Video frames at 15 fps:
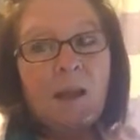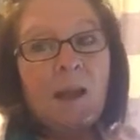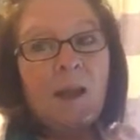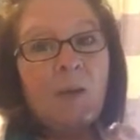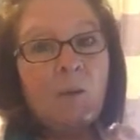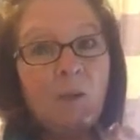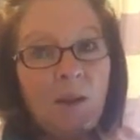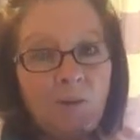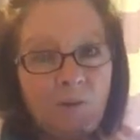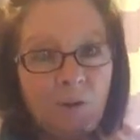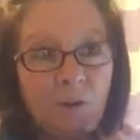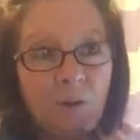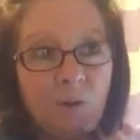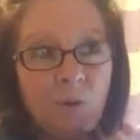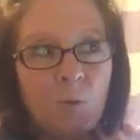
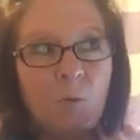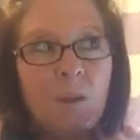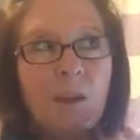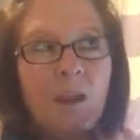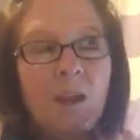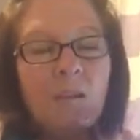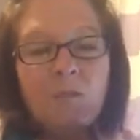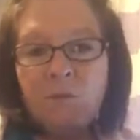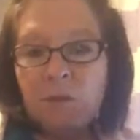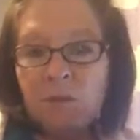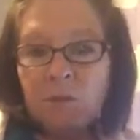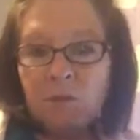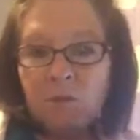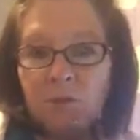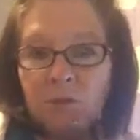However, we had
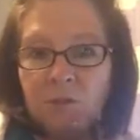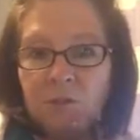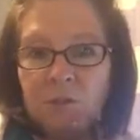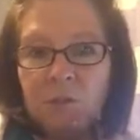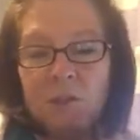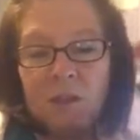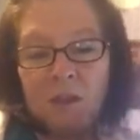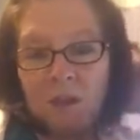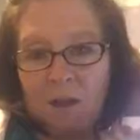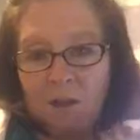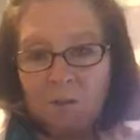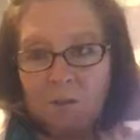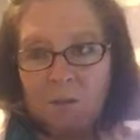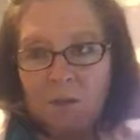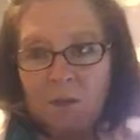visitors
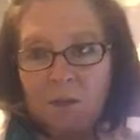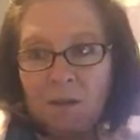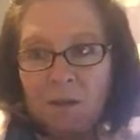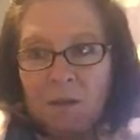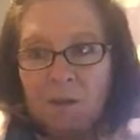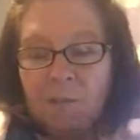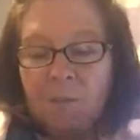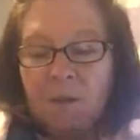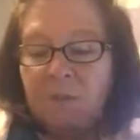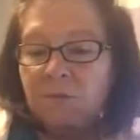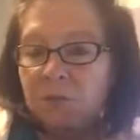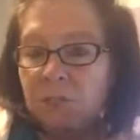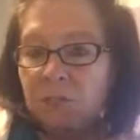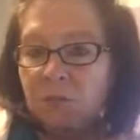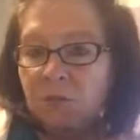come. By
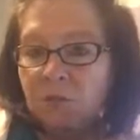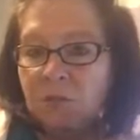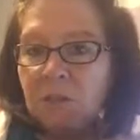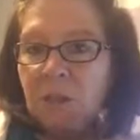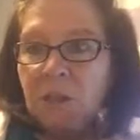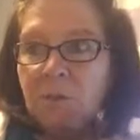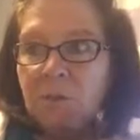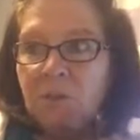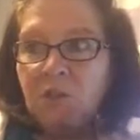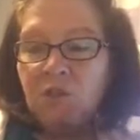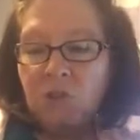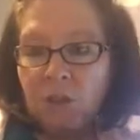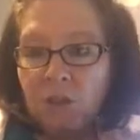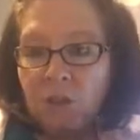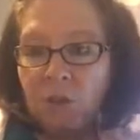visitors, I mean
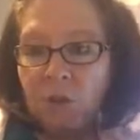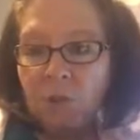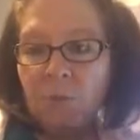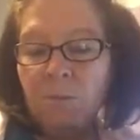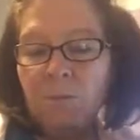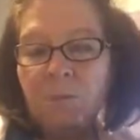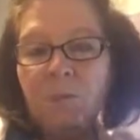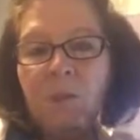JACO.